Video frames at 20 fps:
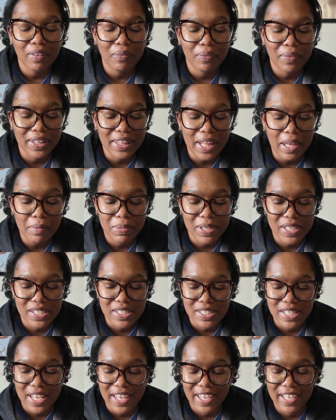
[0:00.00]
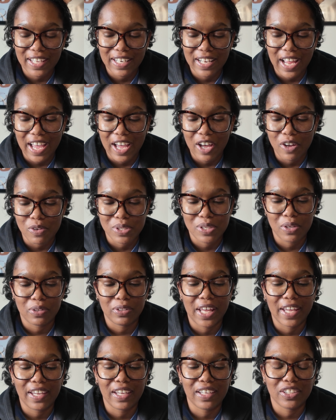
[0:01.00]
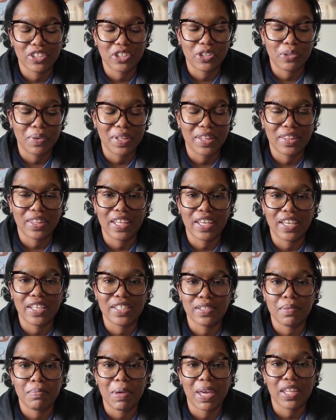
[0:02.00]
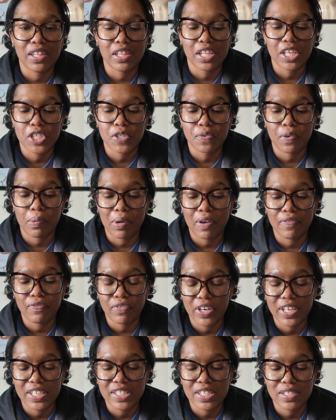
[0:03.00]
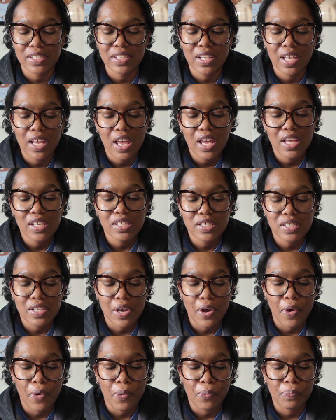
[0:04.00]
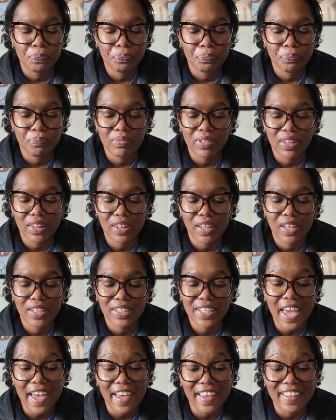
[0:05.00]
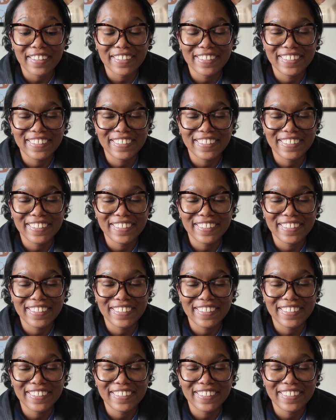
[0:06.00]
with that being said, I also like doing things and making things for my friends. So, yeah,